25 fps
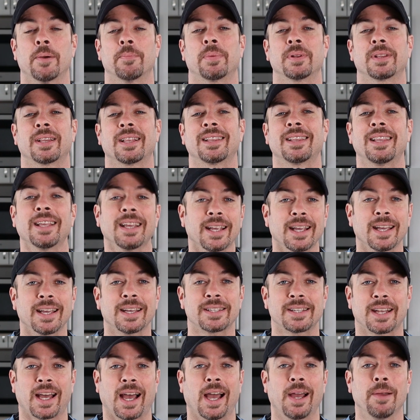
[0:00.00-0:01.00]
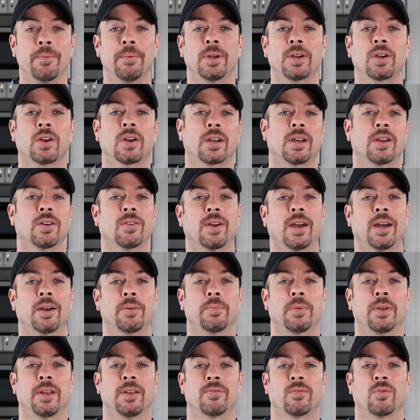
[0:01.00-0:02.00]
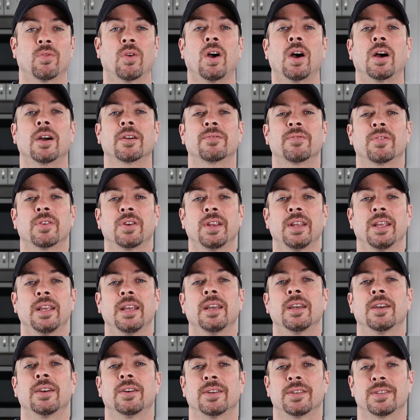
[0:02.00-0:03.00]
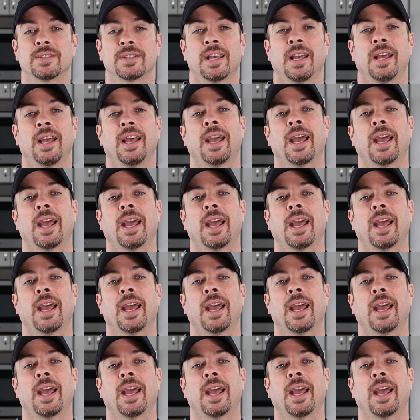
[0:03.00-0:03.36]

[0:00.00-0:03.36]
But the thing is, I've been cooking ground beef wrong for years.